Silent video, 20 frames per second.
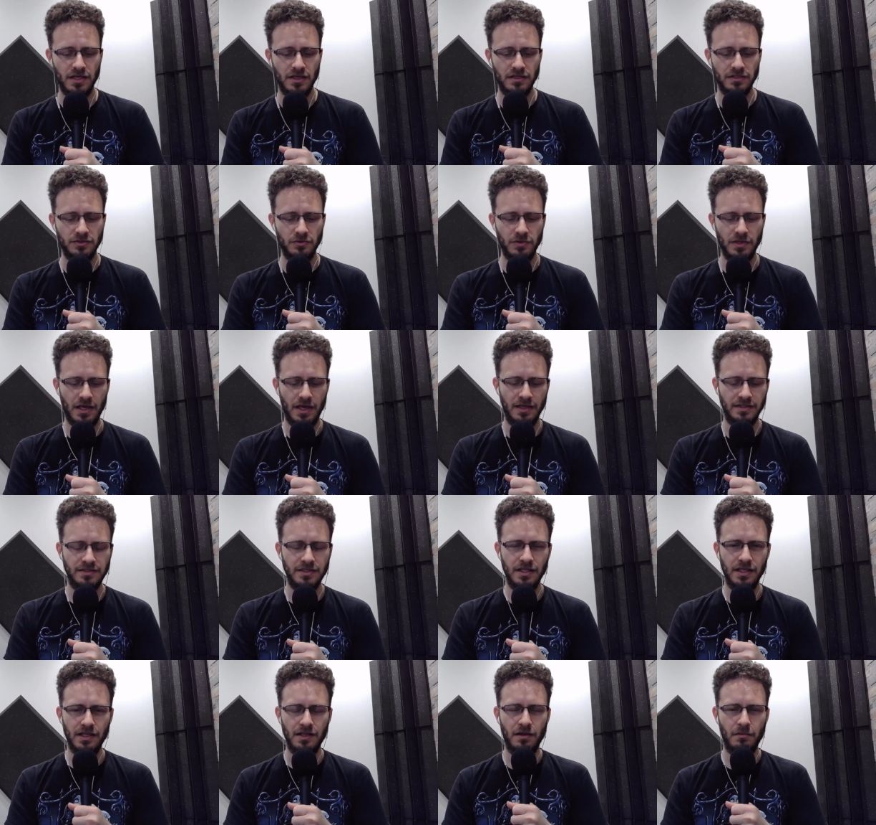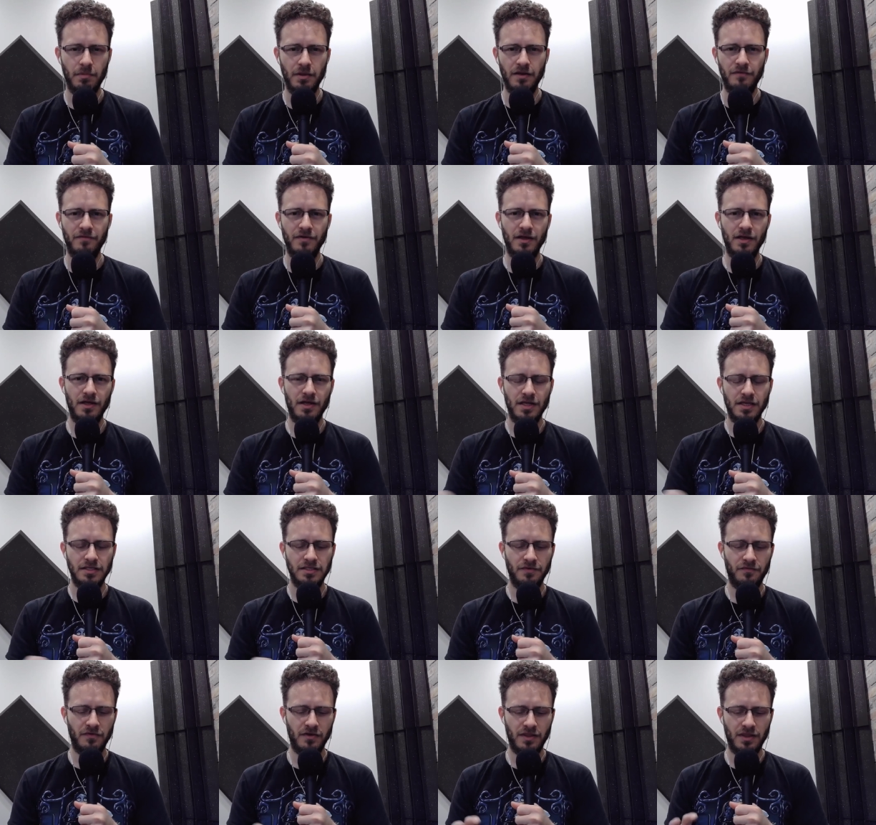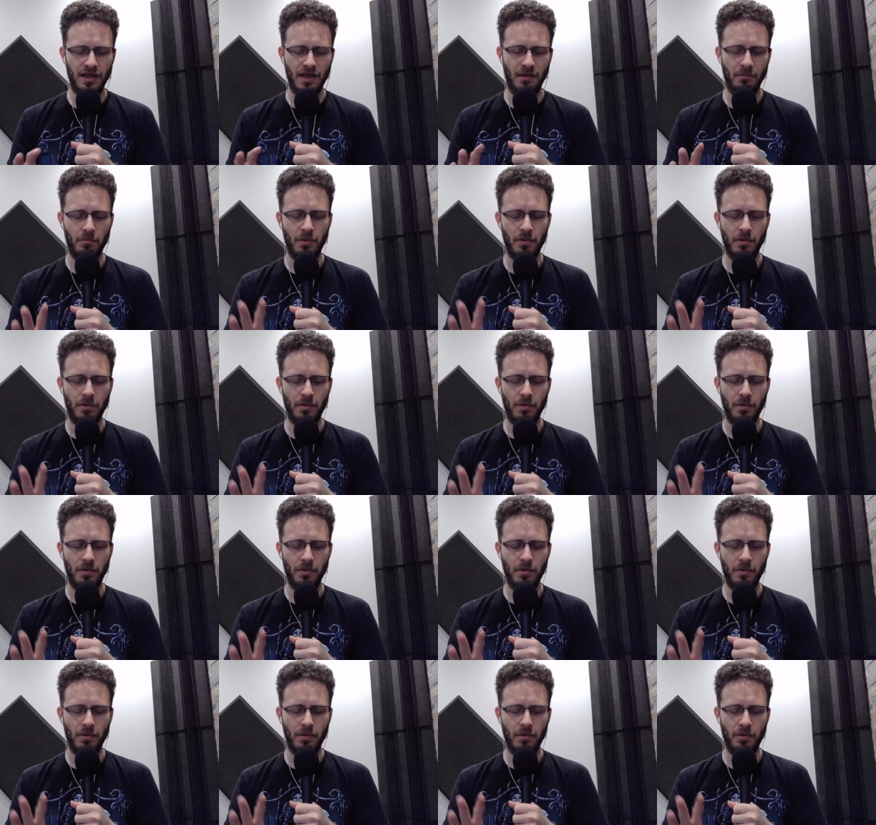So yeah, it's a little bit of a different thing.